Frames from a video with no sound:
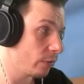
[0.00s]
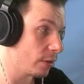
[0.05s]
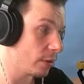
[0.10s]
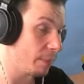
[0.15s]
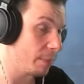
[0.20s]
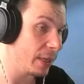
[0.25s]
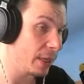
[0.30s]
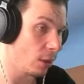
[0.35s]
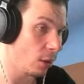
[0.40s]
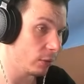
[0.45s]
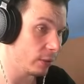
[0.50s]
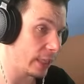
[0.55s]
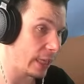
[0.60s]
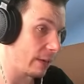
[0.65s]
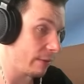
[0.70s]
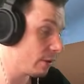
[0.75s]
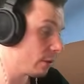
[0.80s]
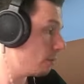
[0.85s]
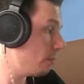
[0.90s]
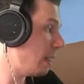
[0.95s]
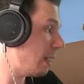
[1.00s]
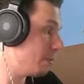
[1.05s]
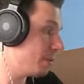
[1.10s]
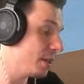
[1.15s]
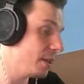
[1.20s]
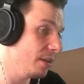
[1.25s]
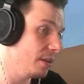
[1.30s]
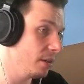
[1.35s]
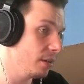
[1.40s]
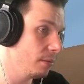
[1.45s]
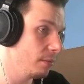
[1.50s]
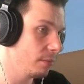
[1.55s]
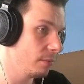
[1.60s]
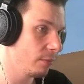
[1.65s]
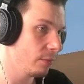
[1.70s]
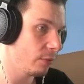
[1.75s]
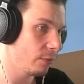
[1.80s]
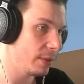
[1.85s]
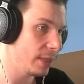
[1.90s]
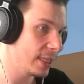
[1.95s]
the B long area of the map here,
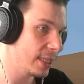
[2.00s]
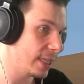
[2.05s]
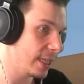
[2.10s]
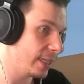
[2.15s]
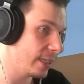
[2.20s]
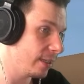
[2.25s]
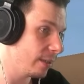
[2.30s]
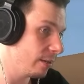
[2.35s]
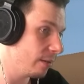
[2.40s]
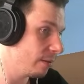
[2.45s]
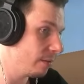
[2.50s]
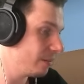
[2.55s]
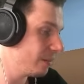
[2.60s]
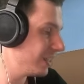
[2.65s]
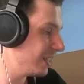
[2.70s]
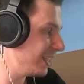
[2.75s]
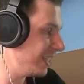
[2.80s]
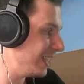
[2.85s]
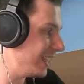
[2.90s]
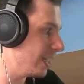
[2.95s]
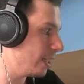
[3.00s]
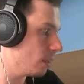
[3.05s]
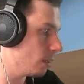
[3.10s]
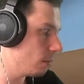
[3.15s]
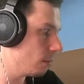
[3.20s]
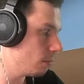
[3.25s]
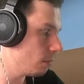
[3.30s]
from this like green,